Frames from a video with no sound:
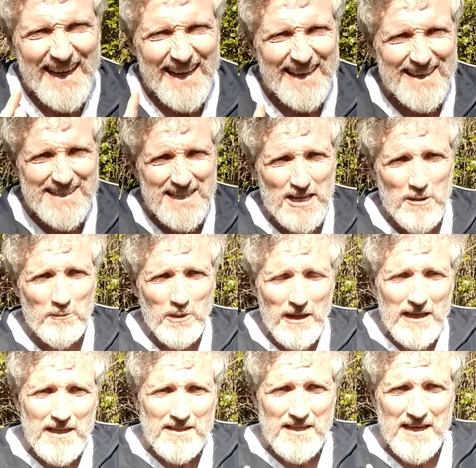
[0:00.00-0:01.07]
There's a
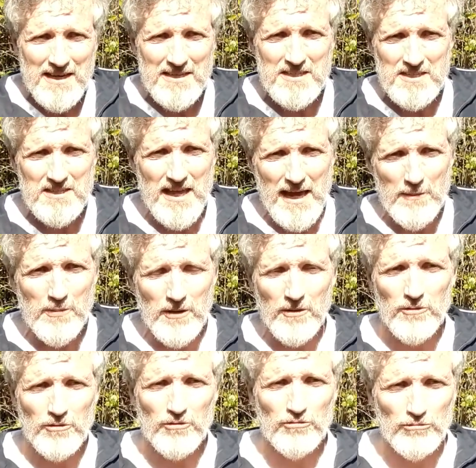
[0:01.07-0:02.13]
complete step
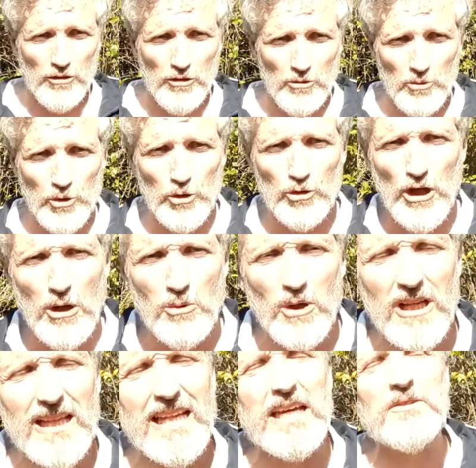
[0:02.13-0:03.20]
through. You don't
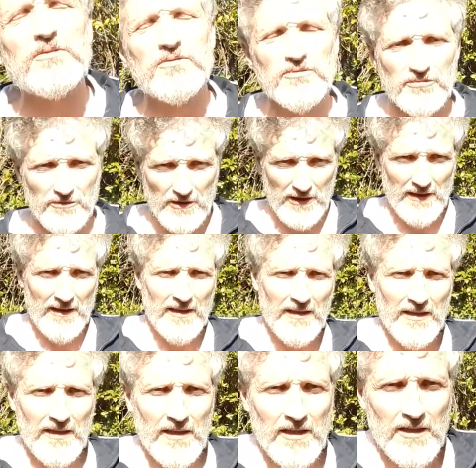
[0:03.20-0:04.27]
lift
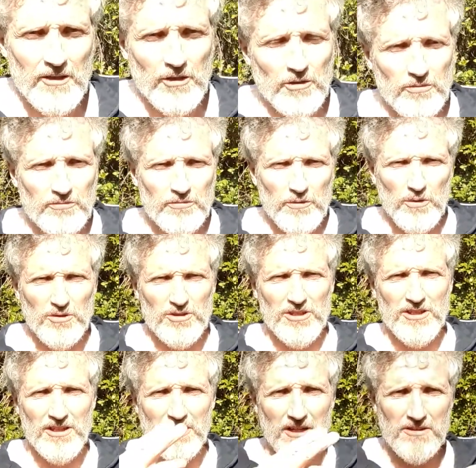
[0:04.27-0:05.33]
your foot
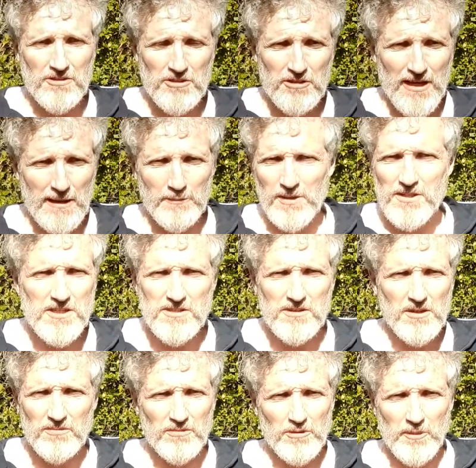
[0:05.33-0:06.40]
and stamp. It isn't
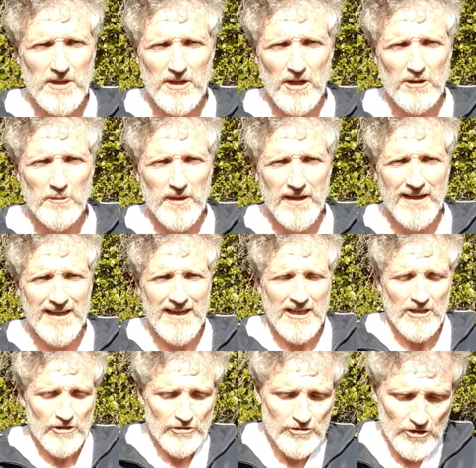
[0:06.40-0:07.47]
a fumikomi.
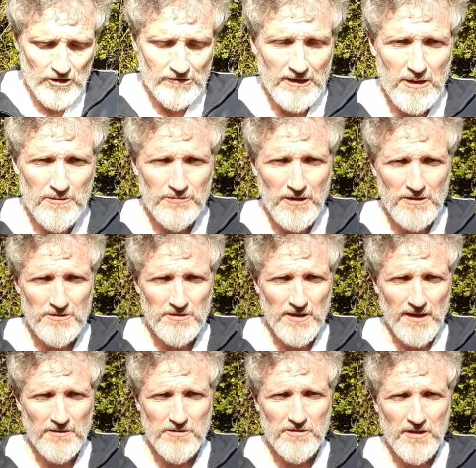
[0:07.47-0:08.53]
So you're in a front
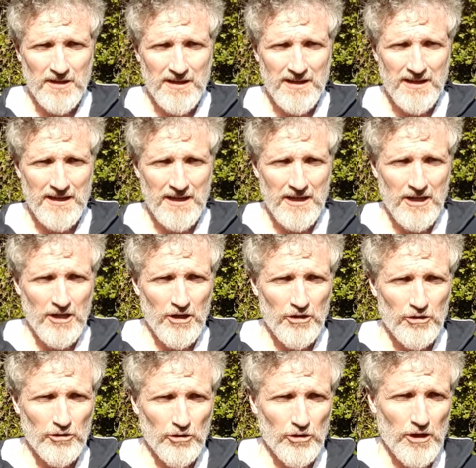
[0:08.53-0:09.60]
stance.
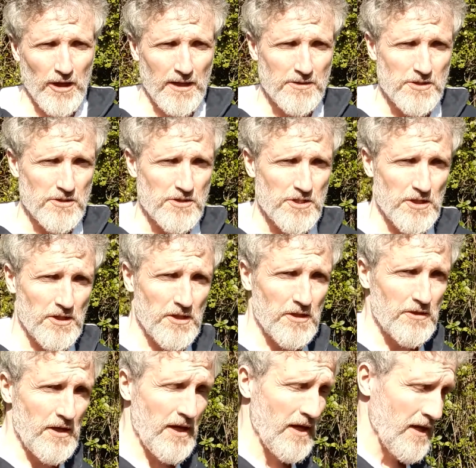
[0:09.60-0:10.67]
You're going to
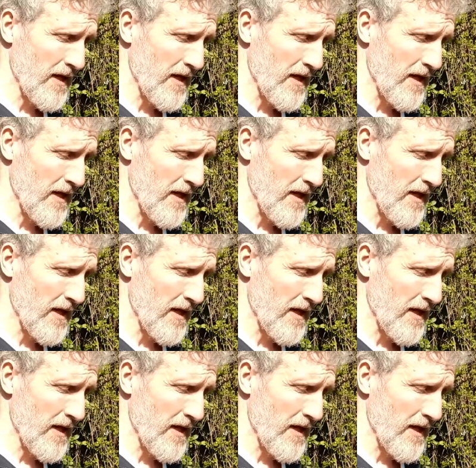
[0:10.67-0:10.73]
turn